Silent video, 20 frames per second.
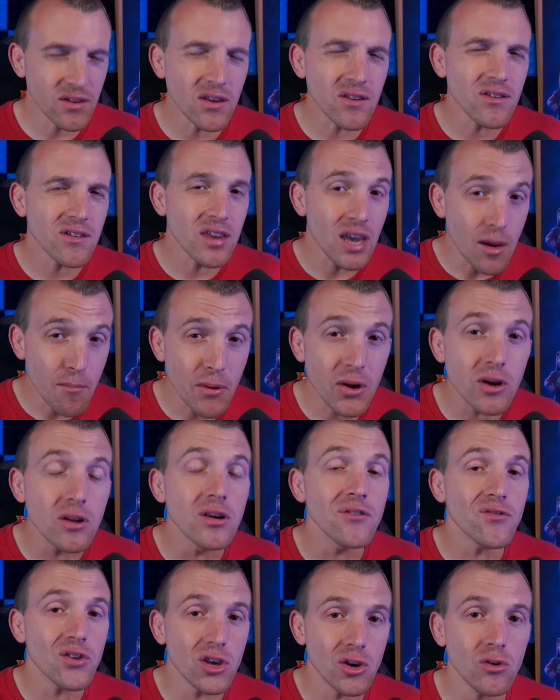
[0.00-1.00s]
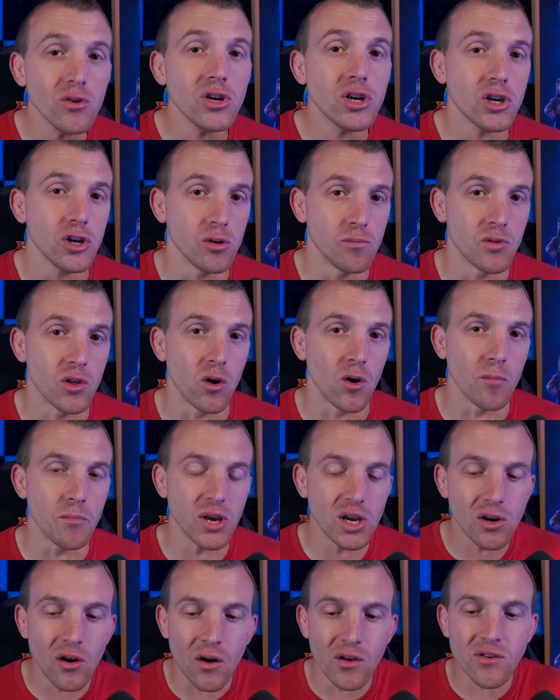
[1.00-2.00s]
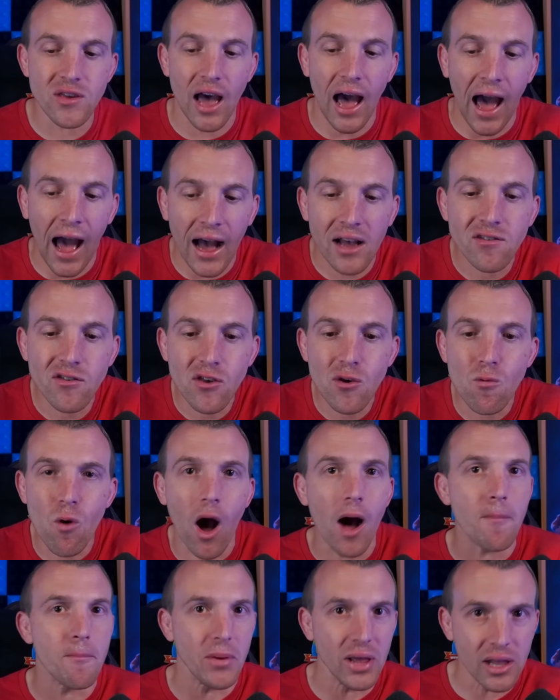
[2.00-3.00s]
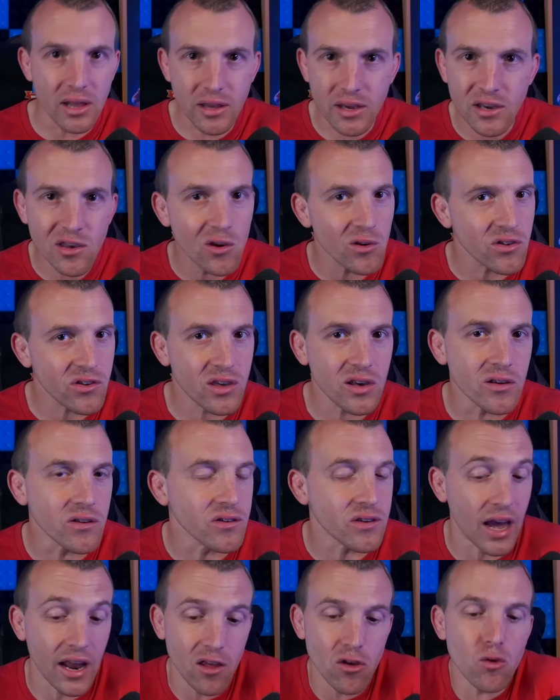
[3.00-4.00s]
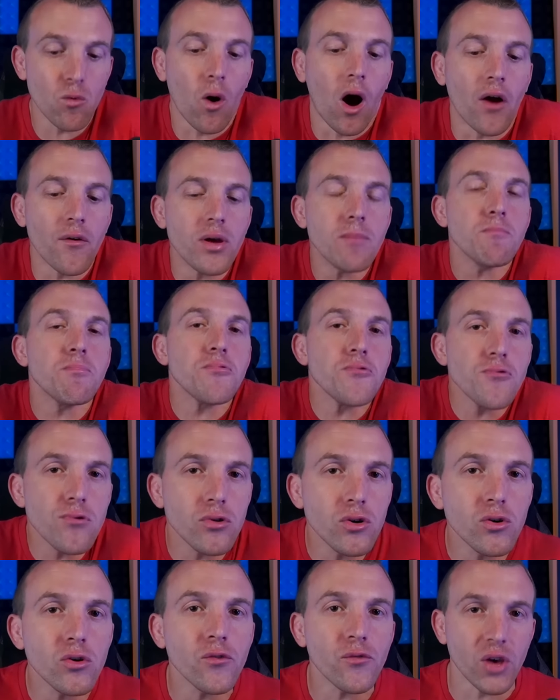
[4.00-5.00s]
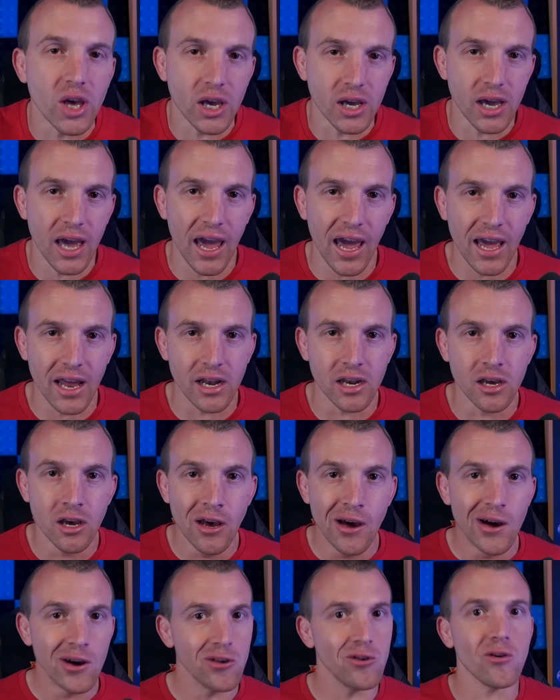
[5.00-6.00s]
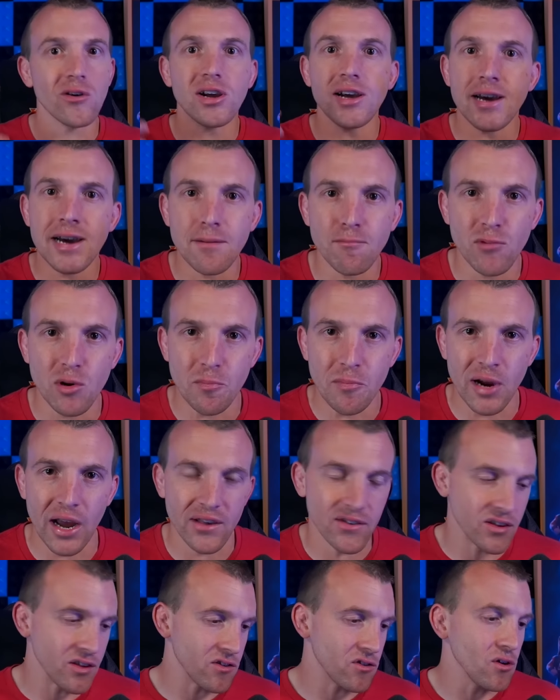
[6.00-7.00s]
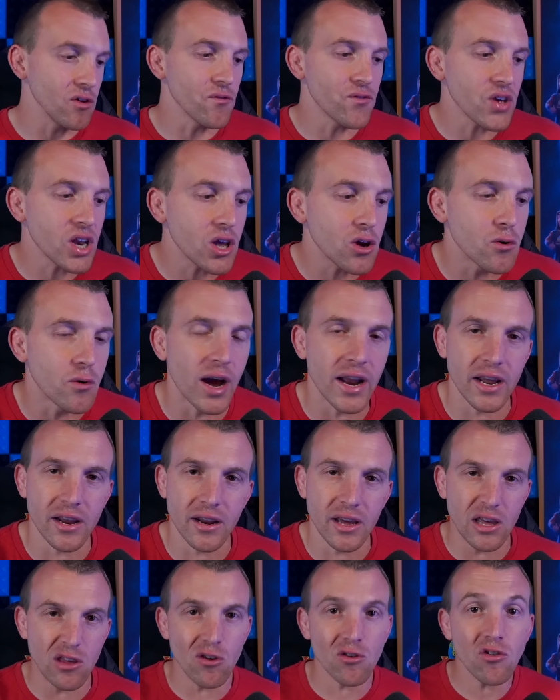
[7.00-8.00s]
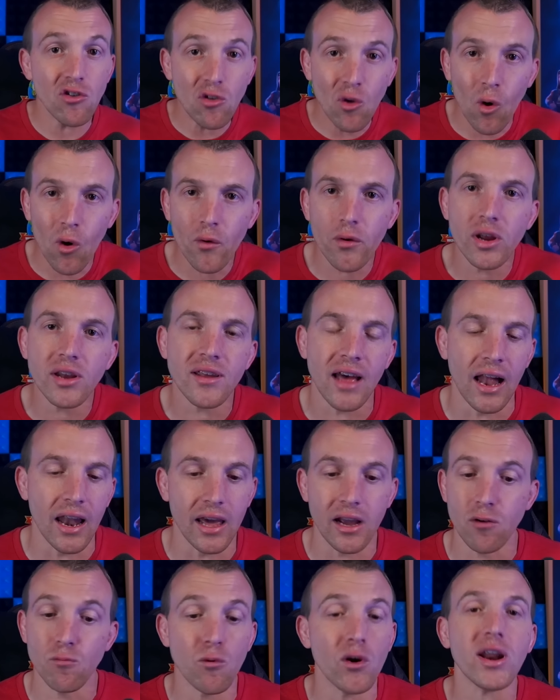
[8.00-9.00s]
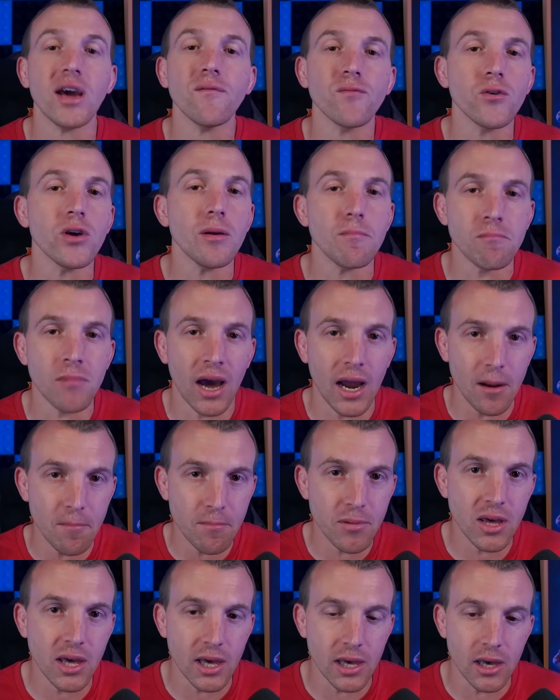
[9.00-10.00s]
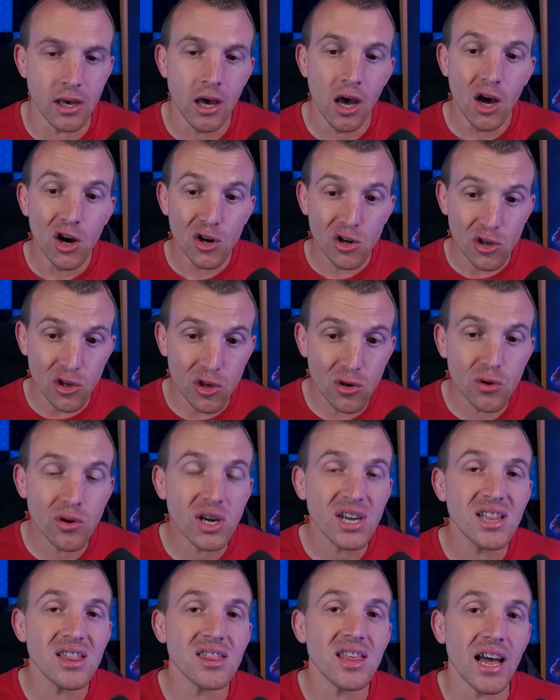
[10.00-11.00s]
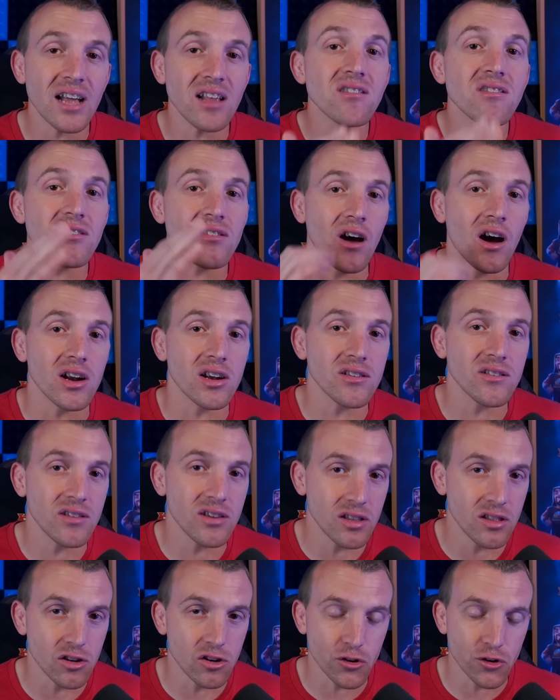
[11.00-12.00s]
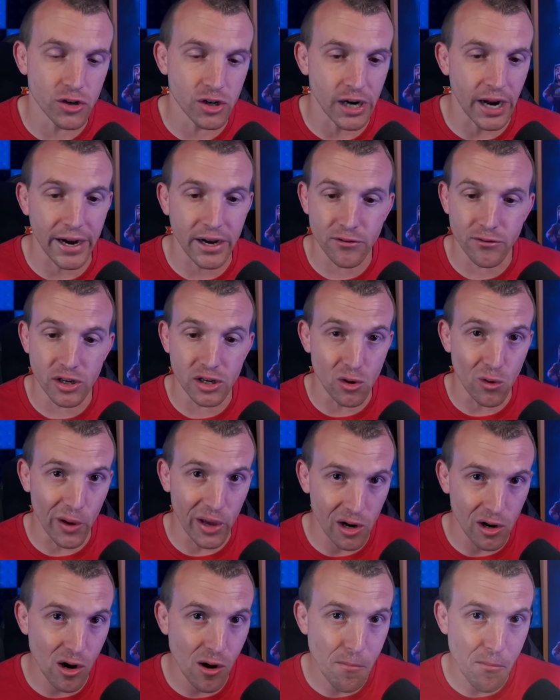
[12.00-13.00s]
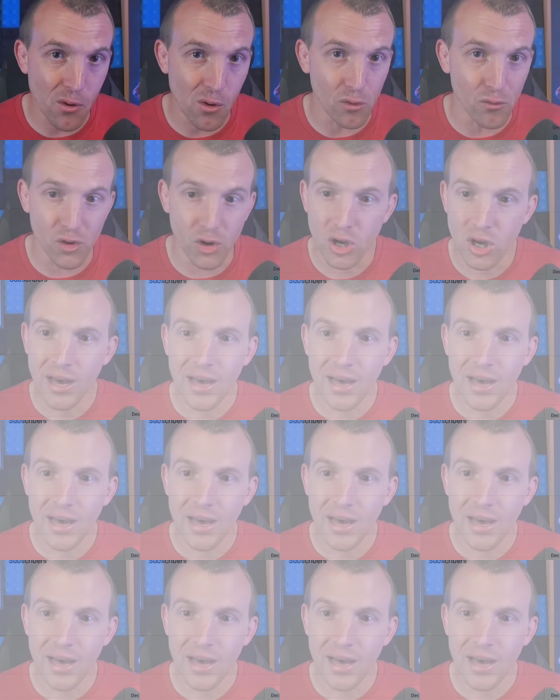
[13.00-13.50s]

is typical of YouTube though, because as you are building your skill set, you are improving in your camera presence, your video editing, your storytelling, whatever it might be, you can then start to see the trajectory going up over.